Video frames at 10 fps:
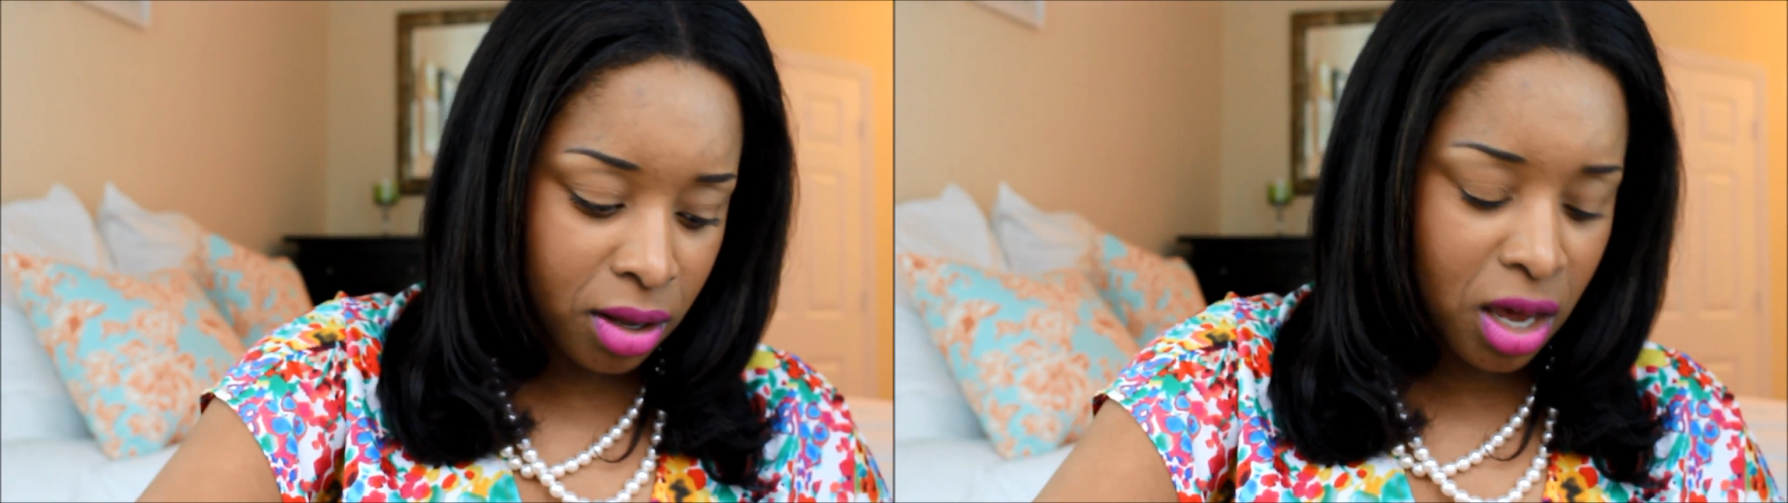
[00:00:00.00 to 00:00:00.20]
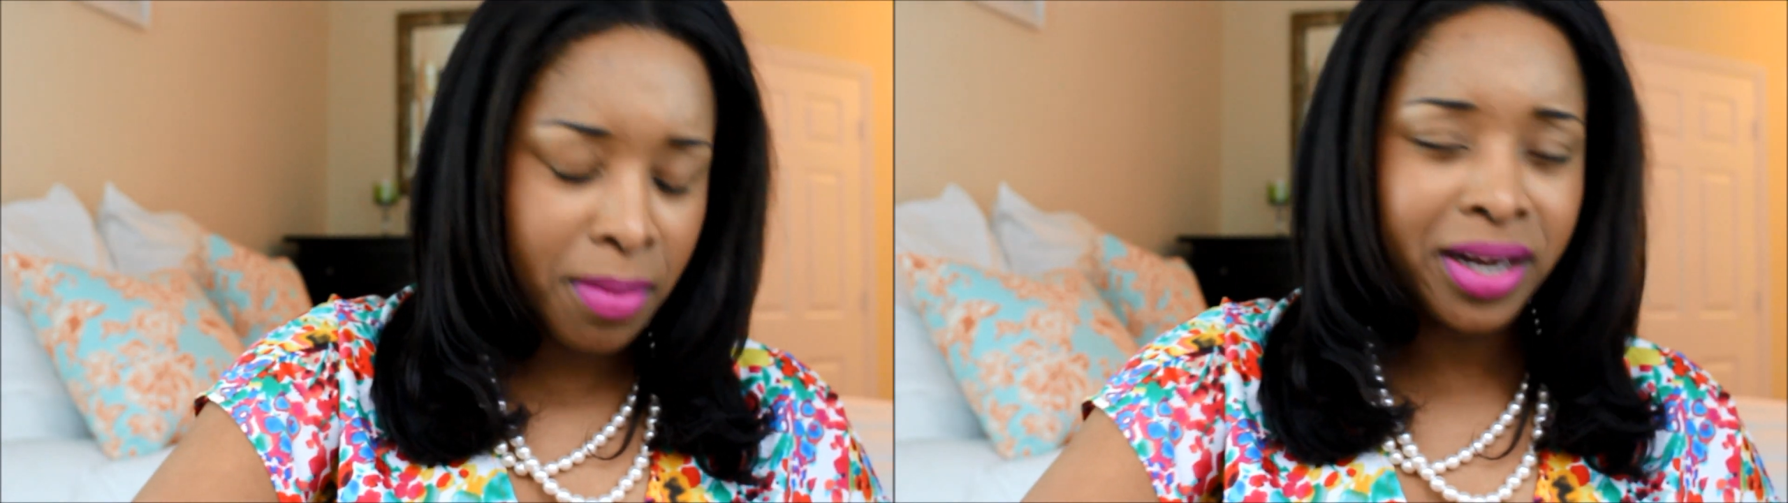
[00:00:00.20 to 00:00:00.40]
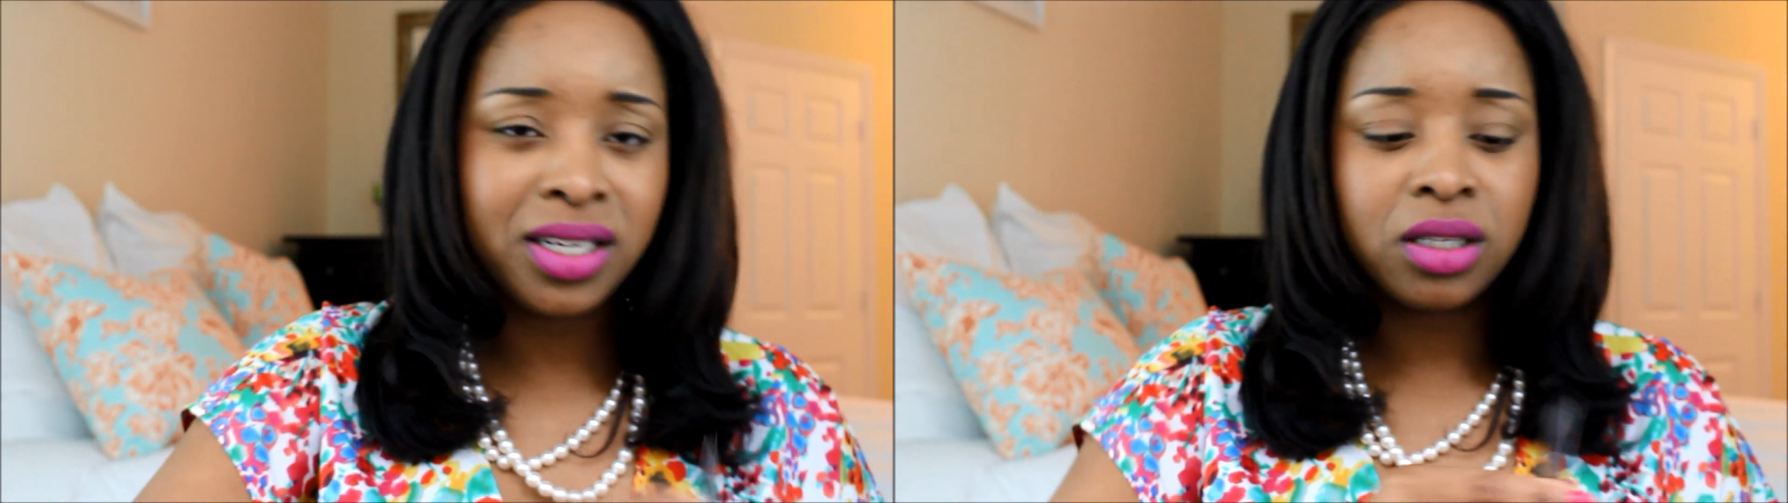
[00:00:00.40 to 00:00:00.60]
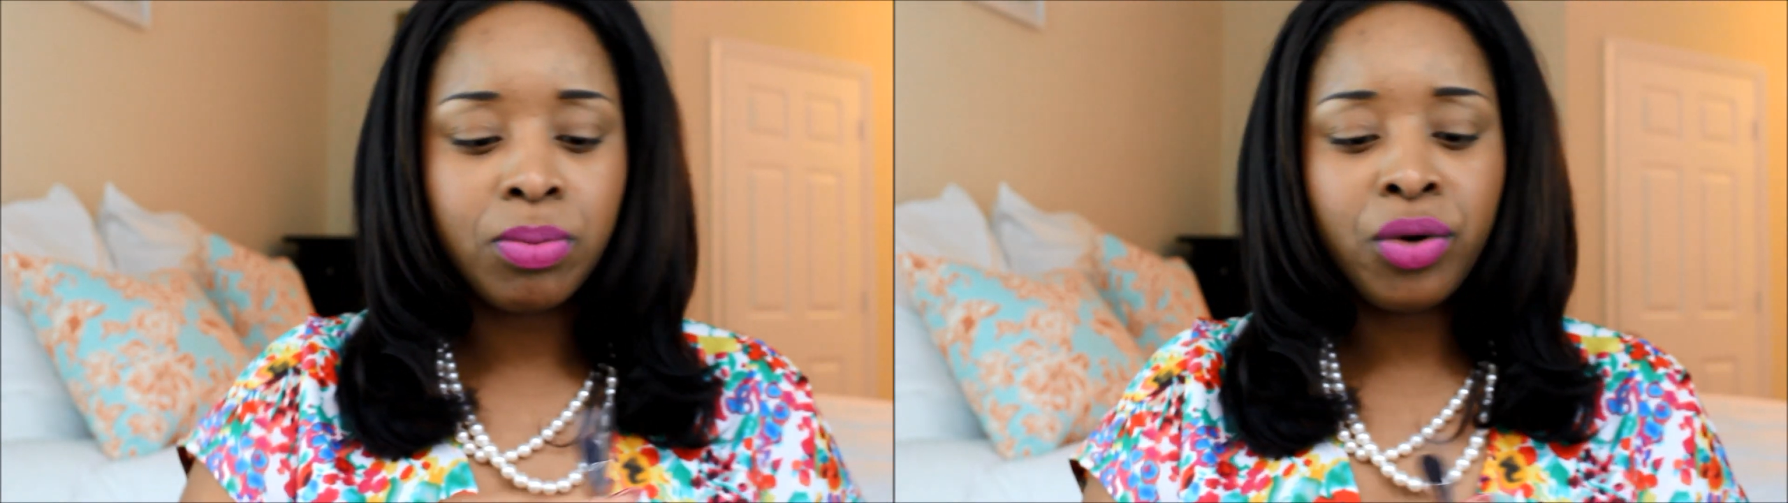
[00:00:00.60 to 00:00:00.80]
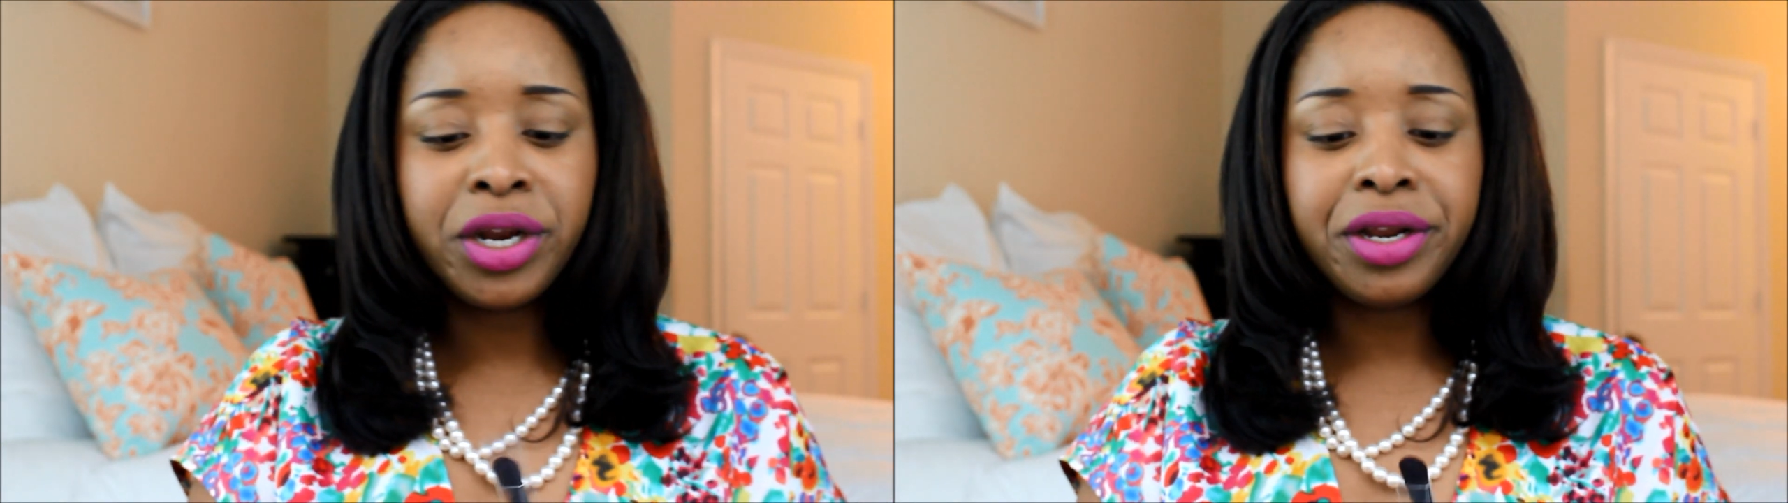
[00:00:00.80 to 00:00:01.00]
Am I
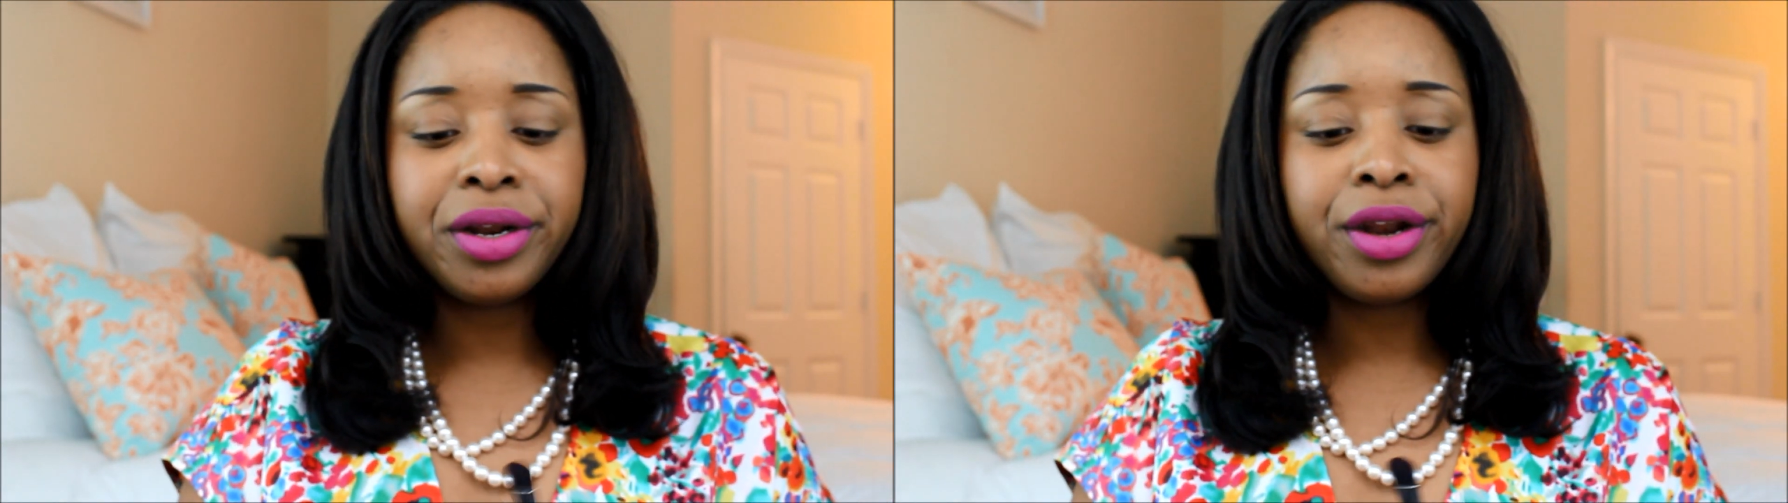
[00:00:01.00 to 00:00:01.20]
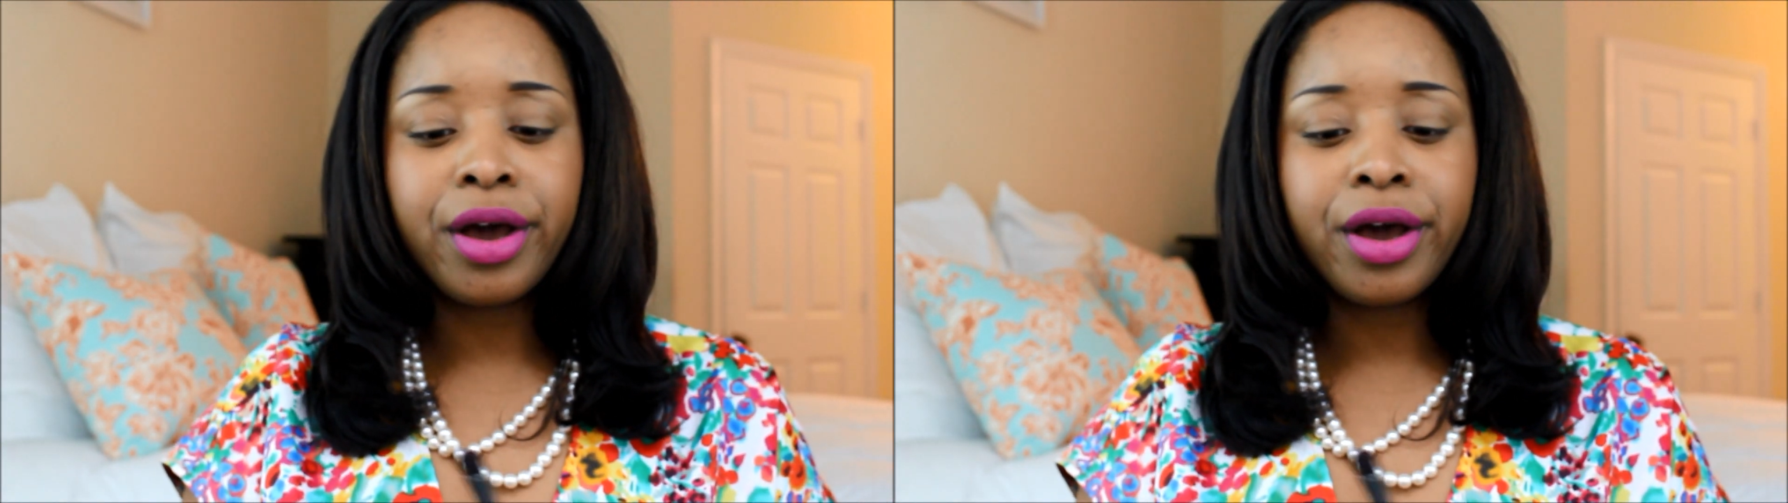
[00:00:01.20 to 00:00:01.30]
disappointed?